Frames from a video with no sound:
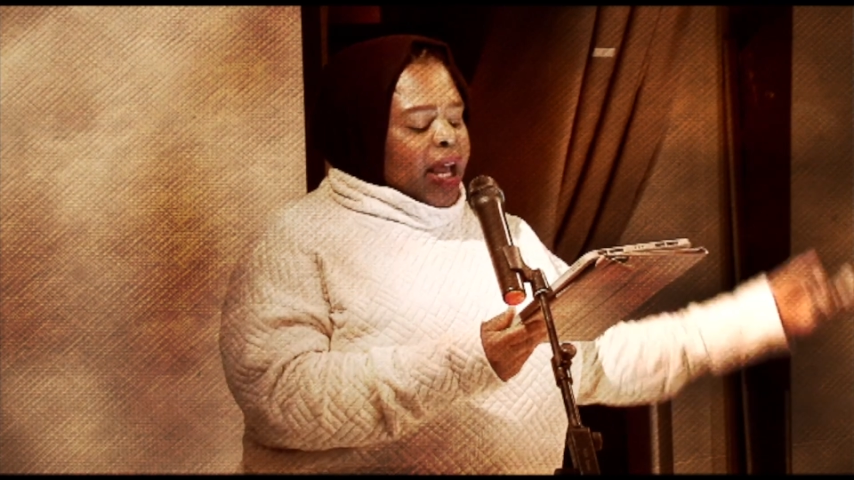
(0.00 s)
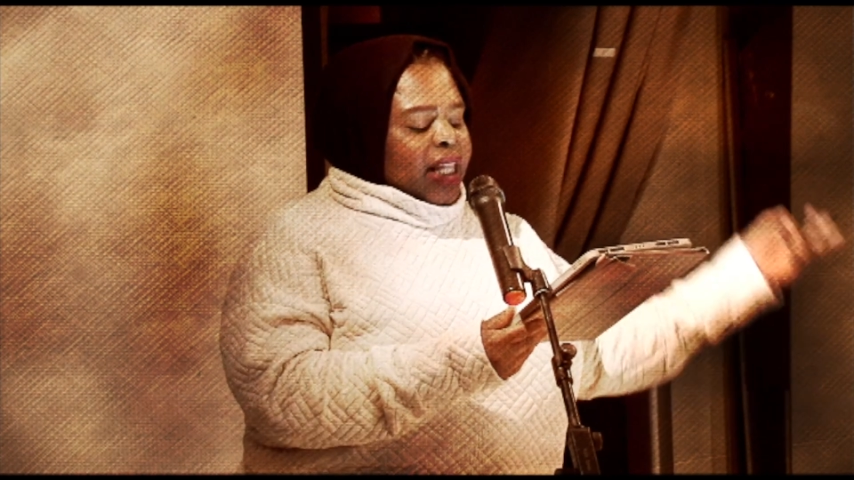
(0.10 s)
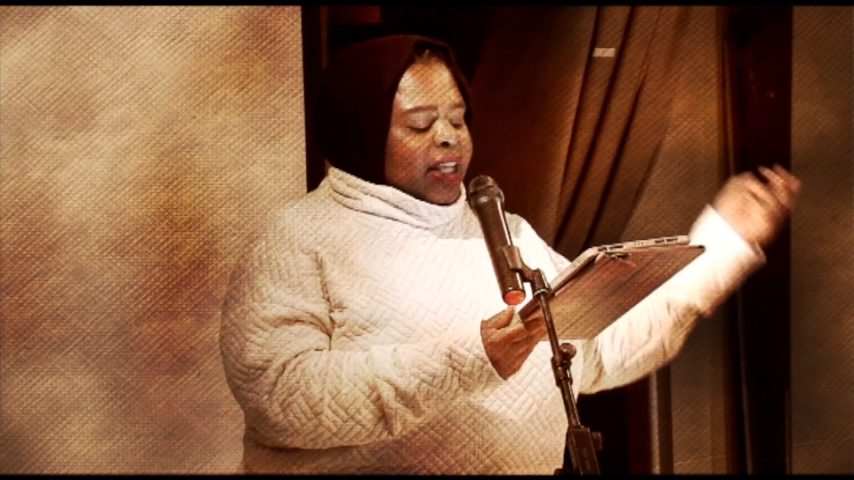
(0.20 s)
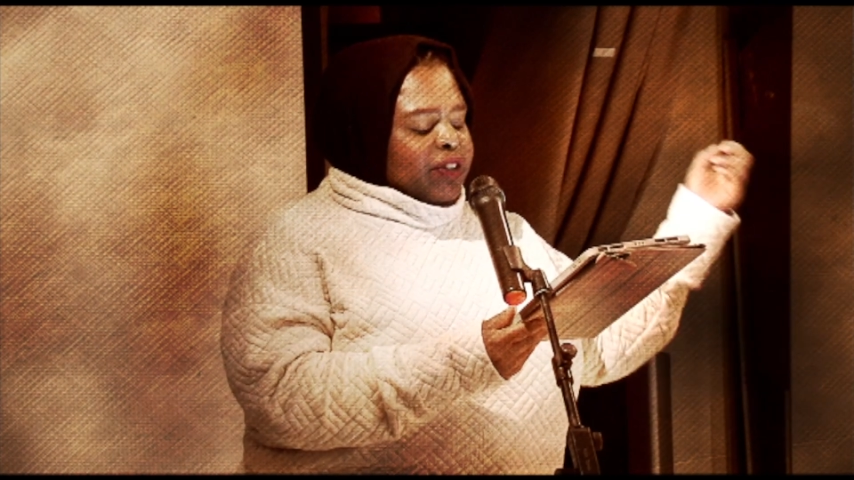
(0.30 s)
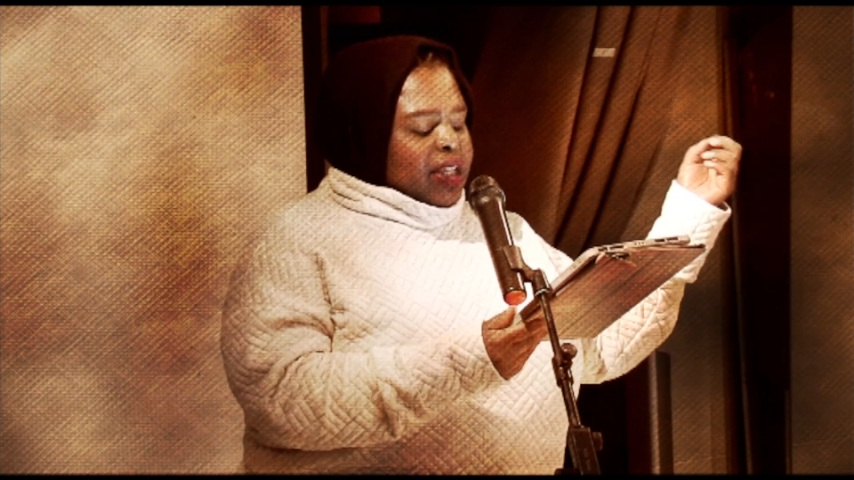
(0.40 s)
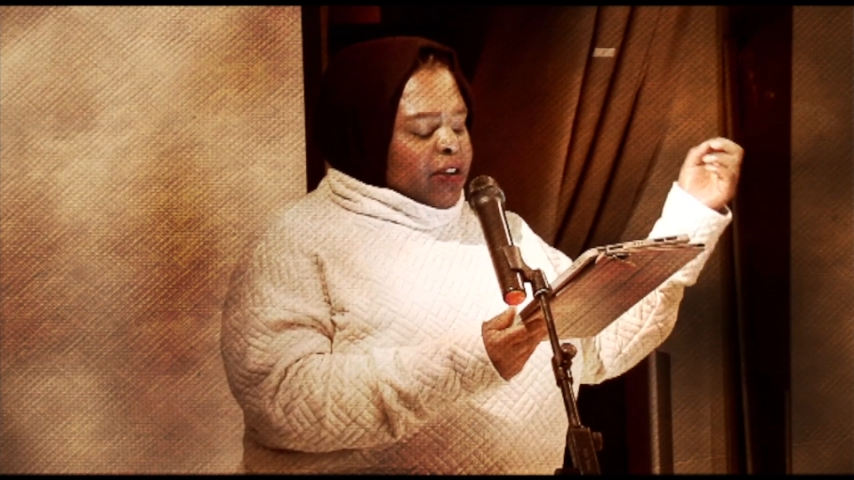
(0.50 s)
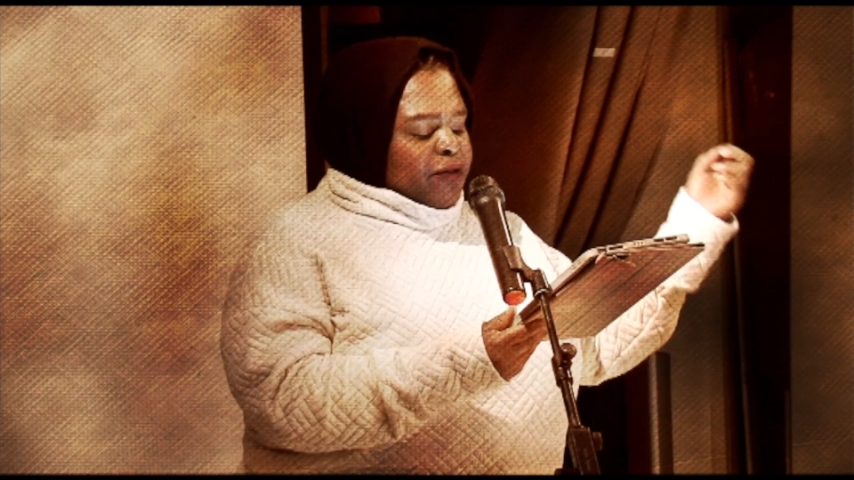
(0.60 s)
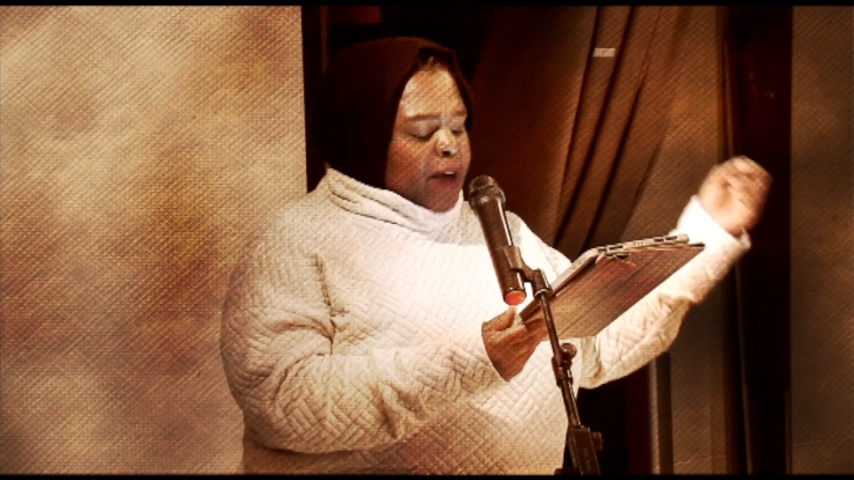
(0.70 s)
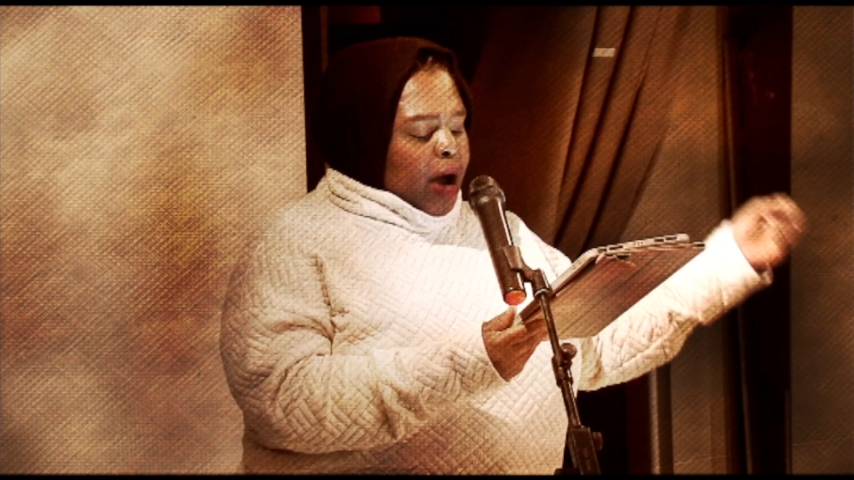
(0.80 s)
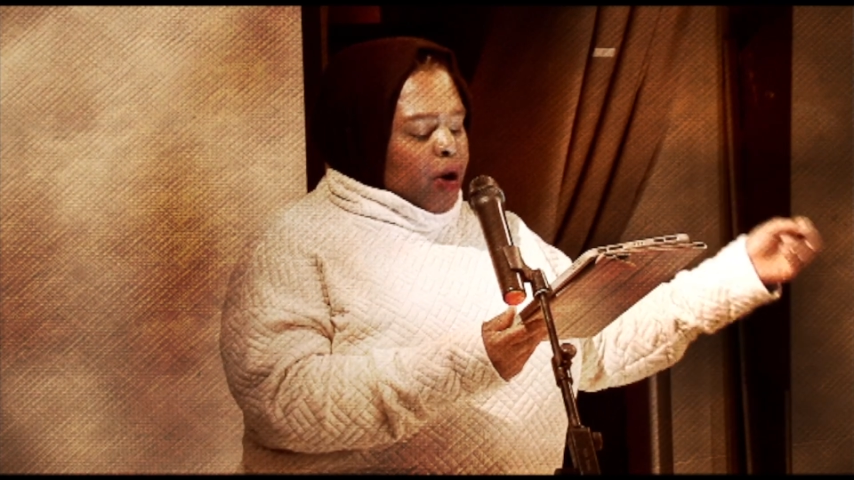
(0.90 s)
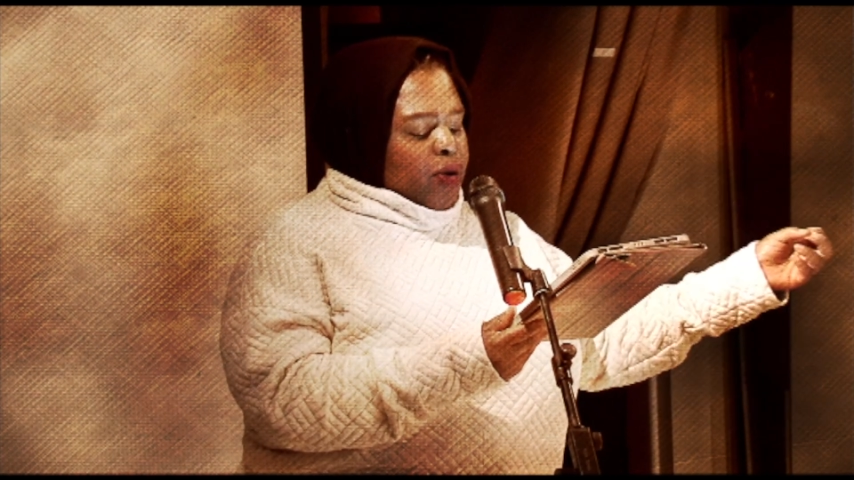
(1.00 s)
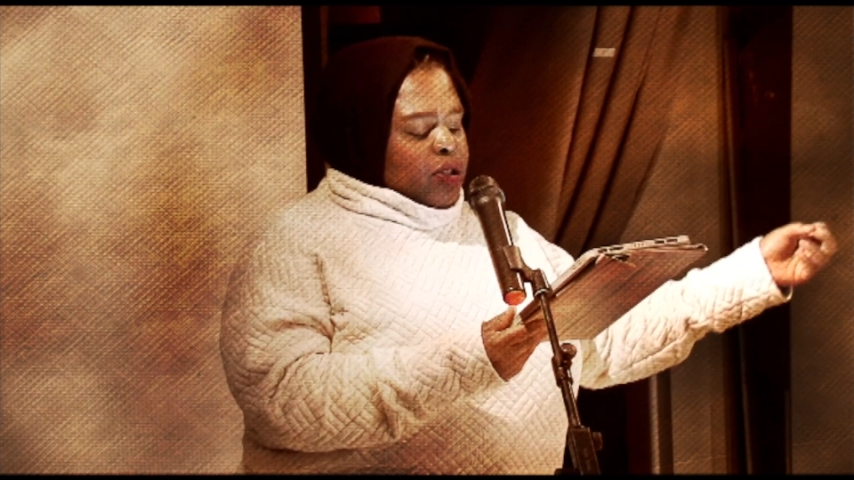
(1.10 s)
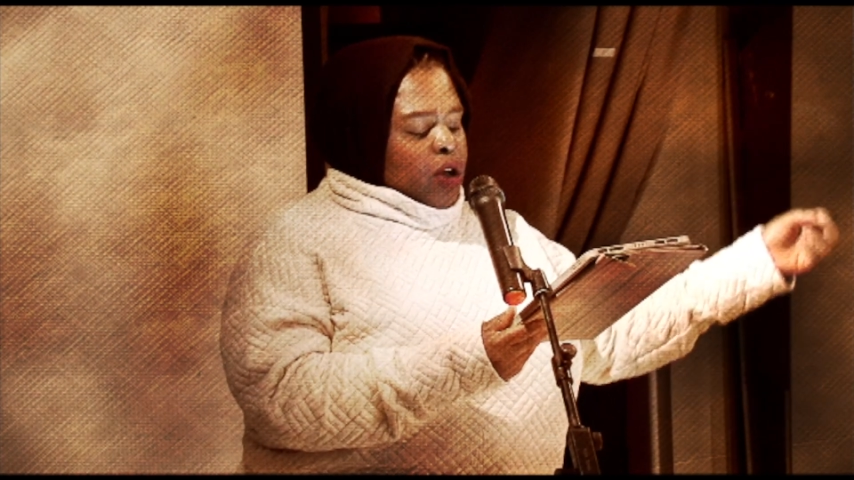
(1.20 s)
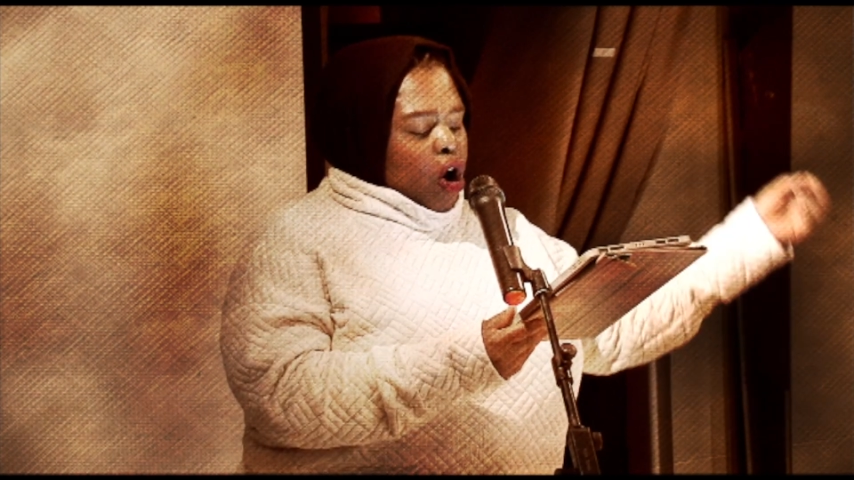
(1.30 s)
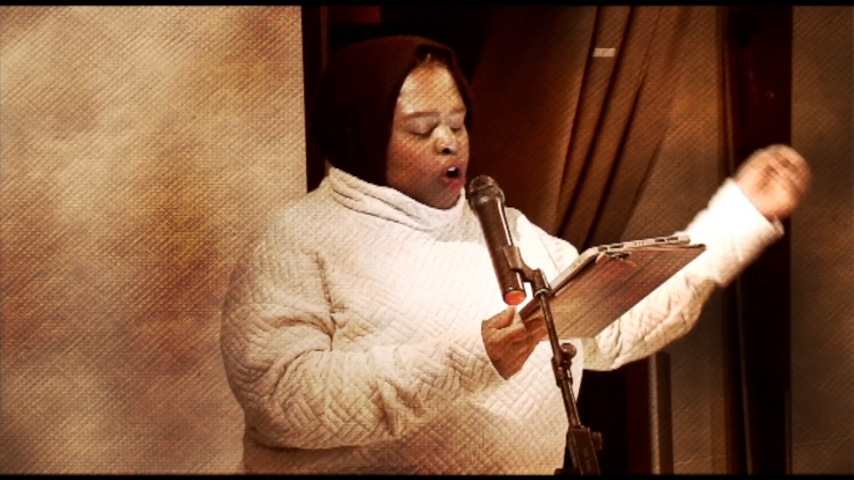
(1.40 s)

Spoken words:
lifting the veils